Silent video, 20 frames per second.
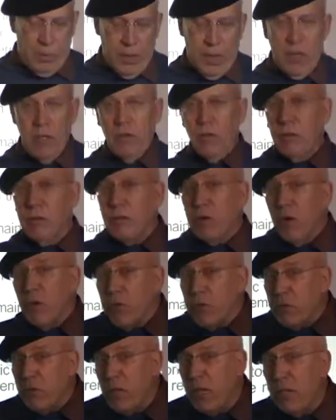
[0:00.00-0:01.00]
And if we
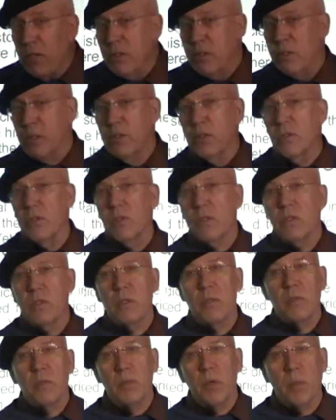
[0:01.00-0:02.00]
don't find a solution to
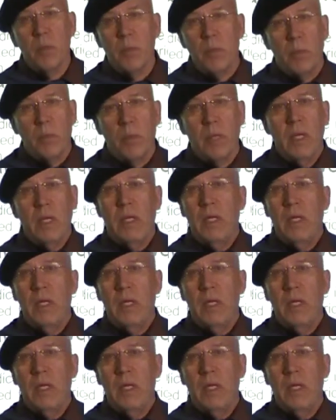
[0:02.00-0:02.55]
the problem,